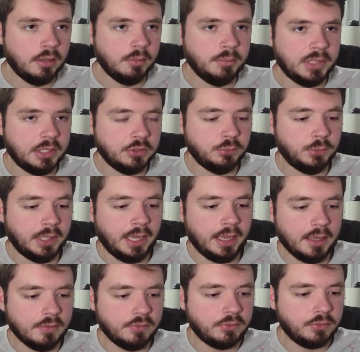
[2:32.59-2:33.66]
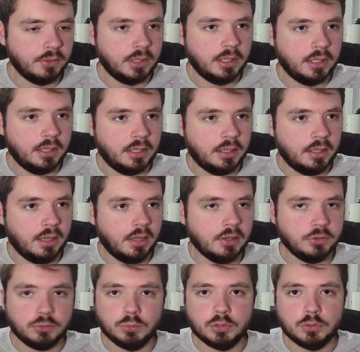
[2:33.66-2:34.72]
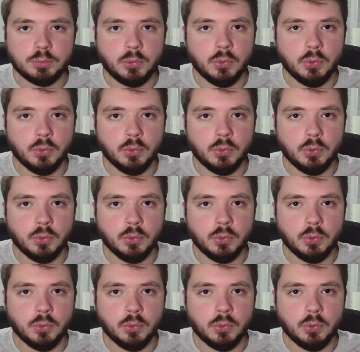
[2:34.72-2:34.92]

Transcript: because we have a switch